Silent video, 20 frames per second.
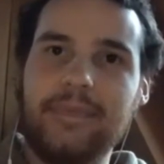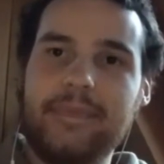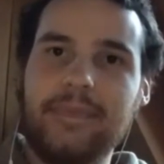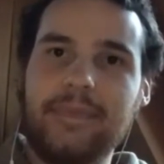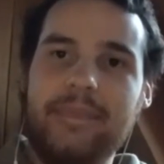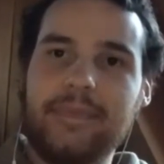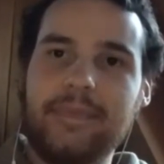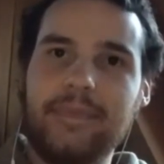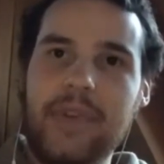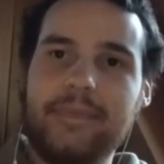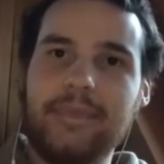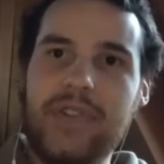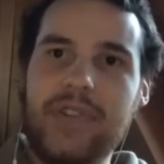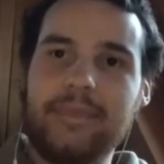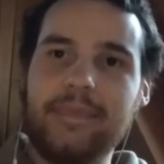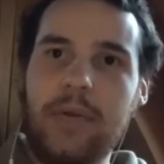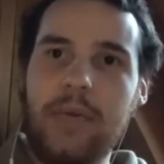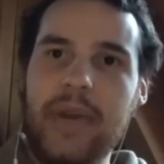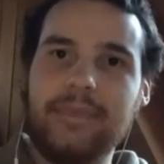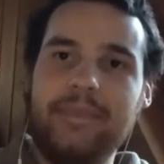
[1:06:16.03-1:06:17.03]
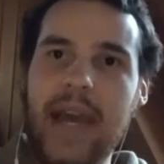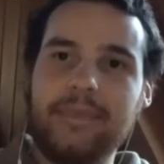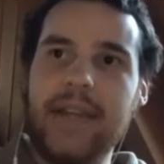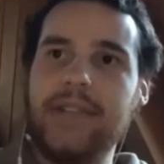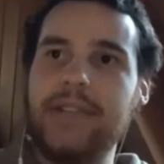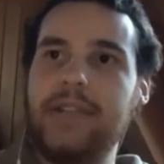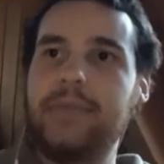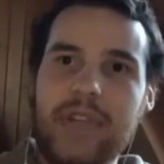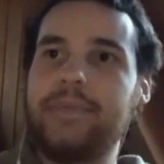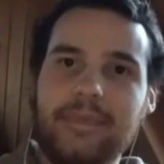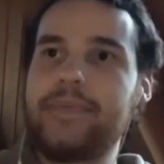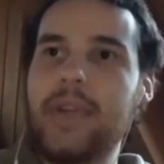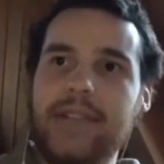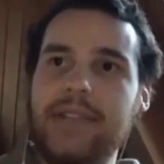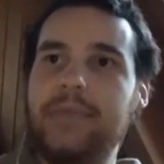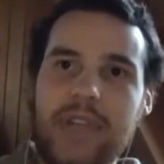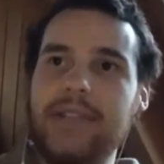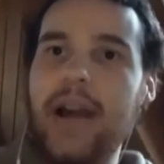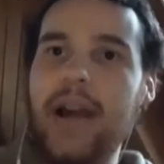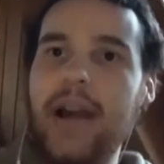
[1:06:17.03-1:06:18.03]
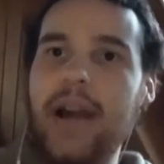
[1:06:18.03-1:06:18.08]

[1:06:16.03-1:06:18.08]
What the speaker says: We've said what we had to. All right.